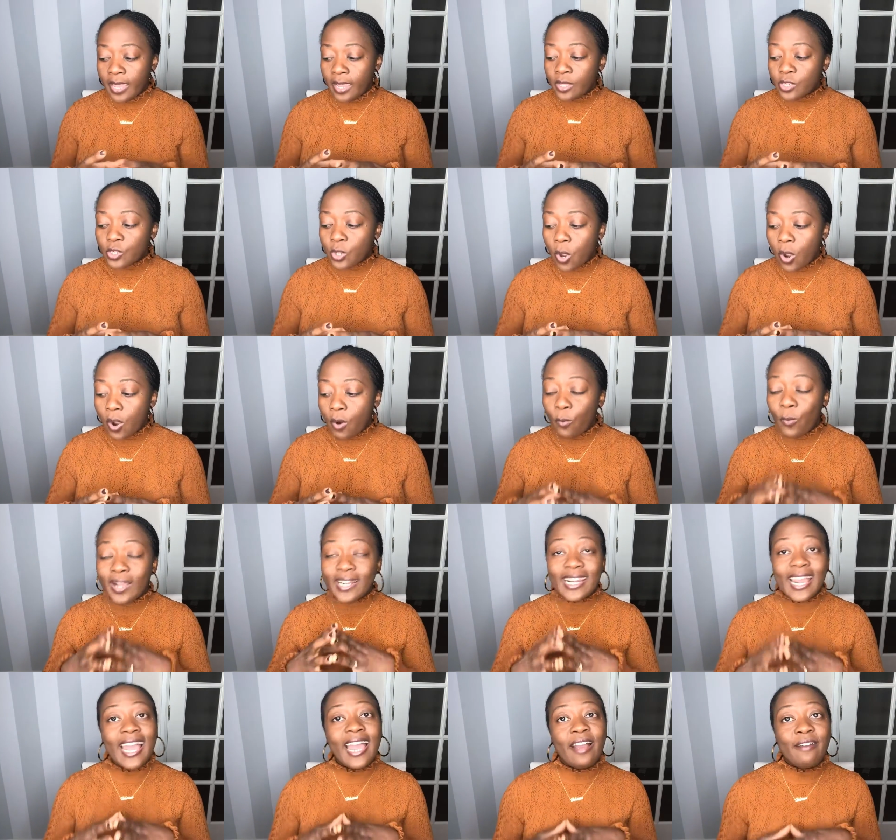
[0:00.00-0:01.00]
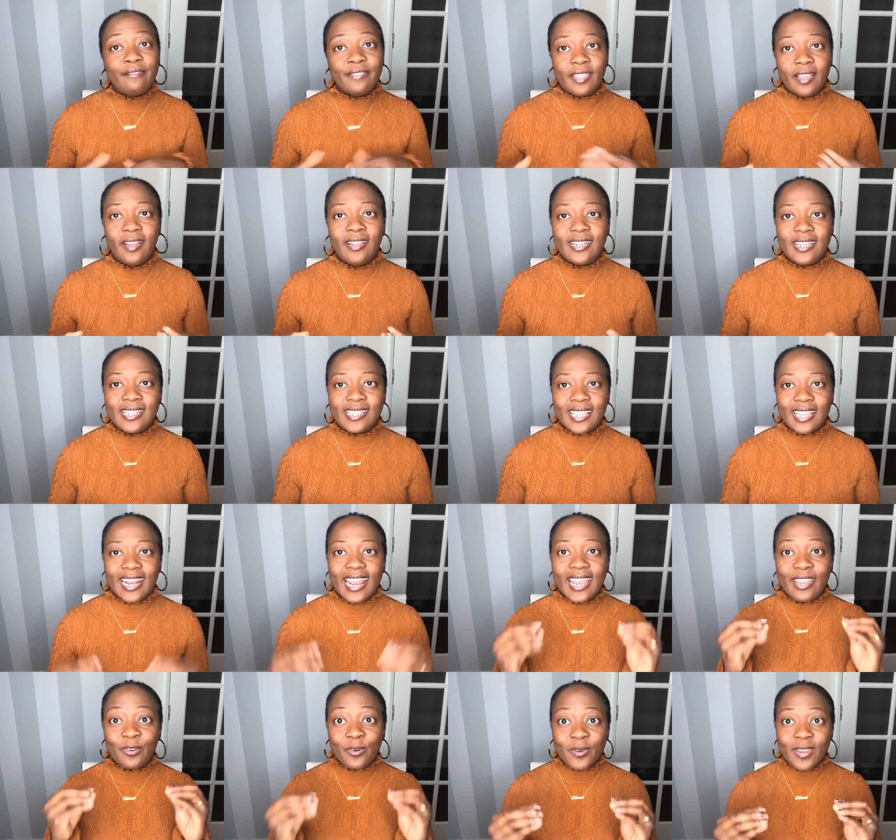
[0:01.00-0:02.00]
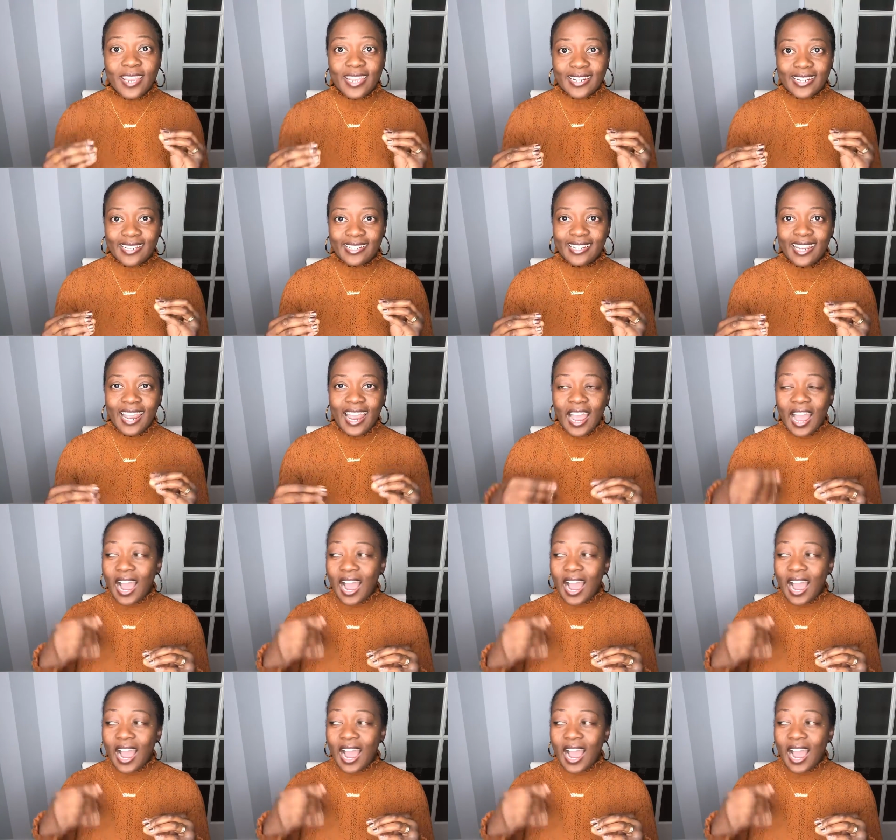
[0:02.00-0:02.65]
So what I have done is that I created,